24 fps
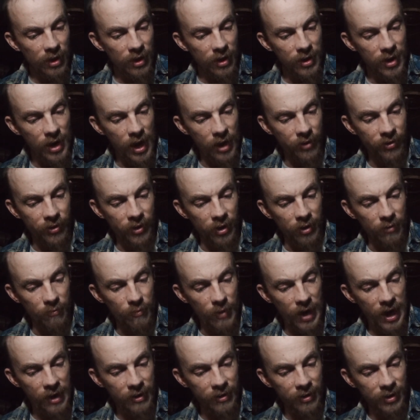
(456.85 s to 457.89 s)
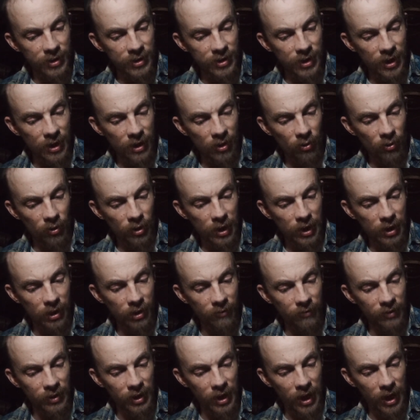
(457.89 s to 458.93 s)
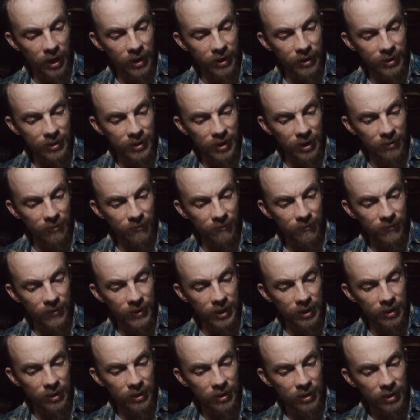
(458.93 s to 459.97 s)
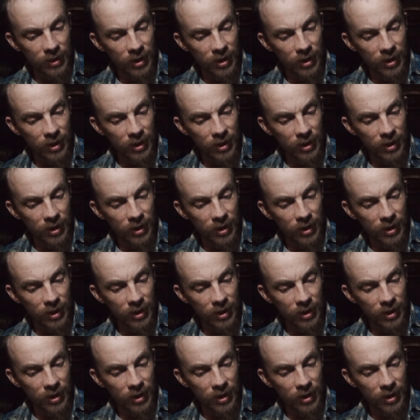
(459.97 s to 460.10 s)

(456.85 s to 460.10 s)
Not that it matters a whole hell of a lot at 10 feet,